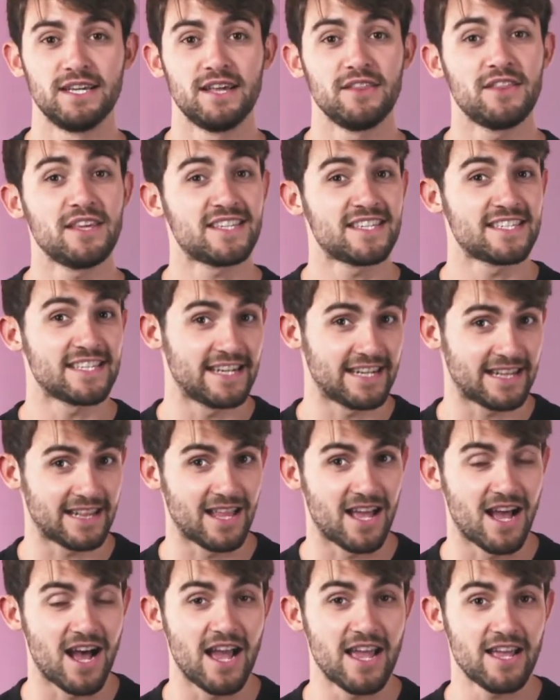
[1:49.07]
This is a little
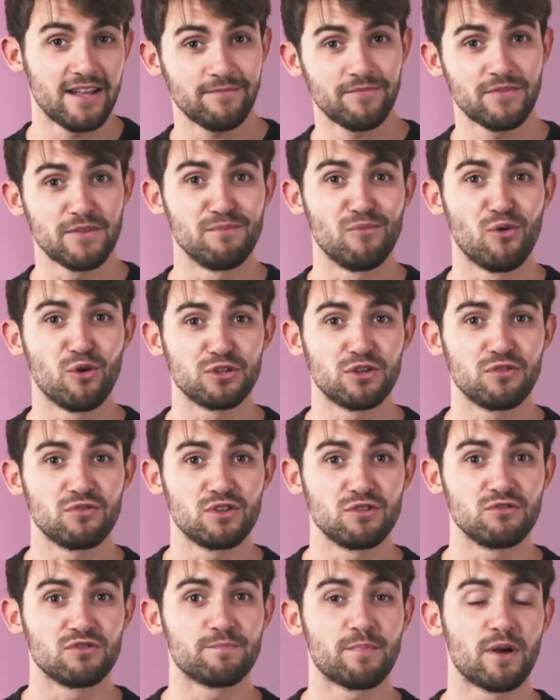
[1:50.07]
higher. The more you
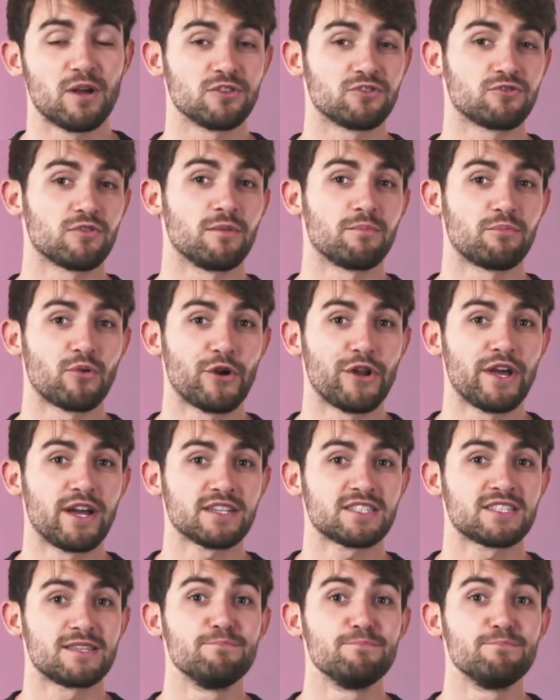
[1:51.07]
use Pulseroll products,